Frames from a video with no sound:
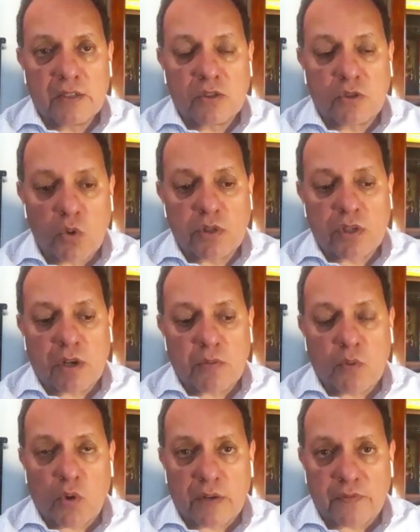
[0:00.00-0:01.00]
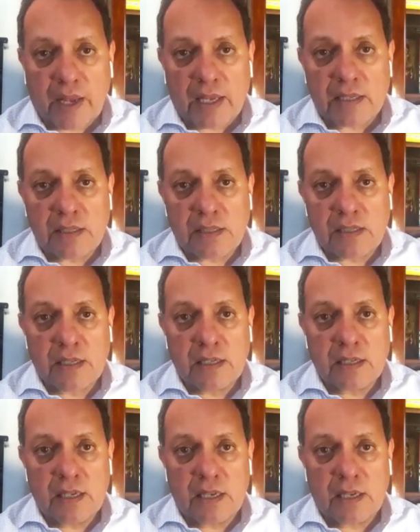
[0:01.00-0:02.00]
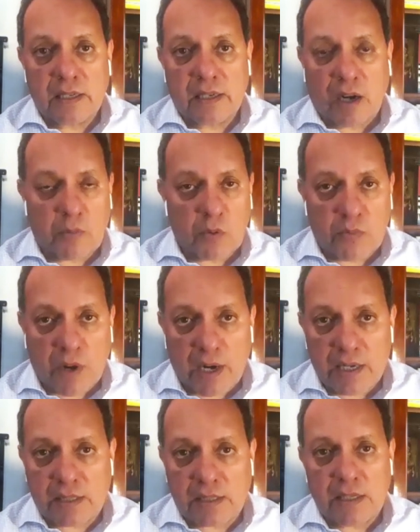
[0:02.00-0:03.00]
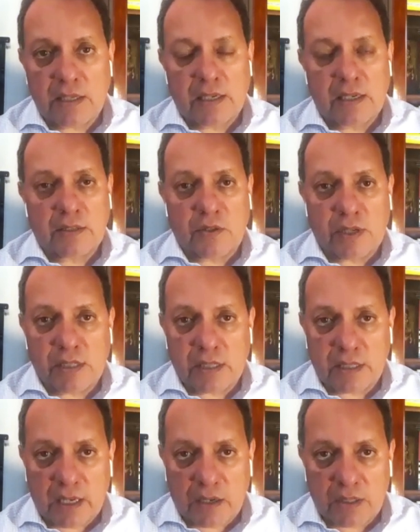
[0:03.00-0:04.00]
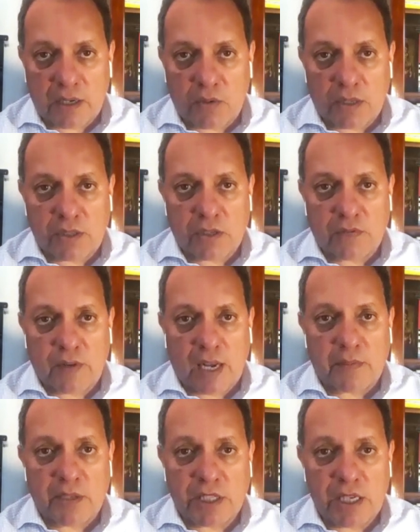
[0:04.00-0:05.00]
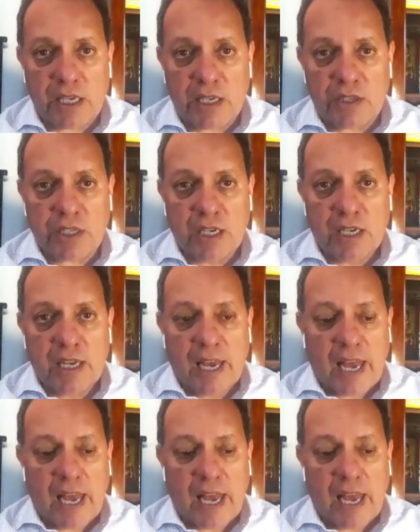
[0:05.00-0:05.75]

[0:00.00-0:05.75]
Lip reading: those that are more advanced in carbon pricing, in addressing the question of climate change,